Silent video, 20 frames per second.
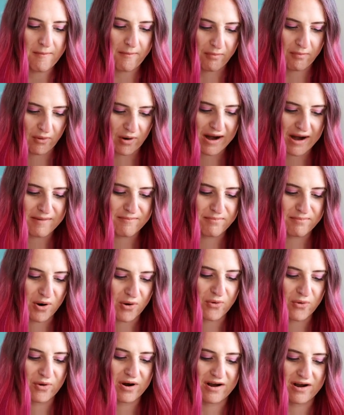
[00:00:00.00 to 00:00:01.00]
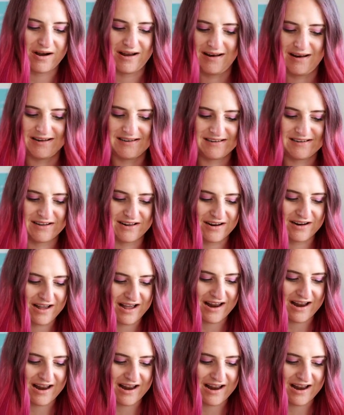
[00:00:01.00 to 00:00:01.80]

bright bold highlighter colour,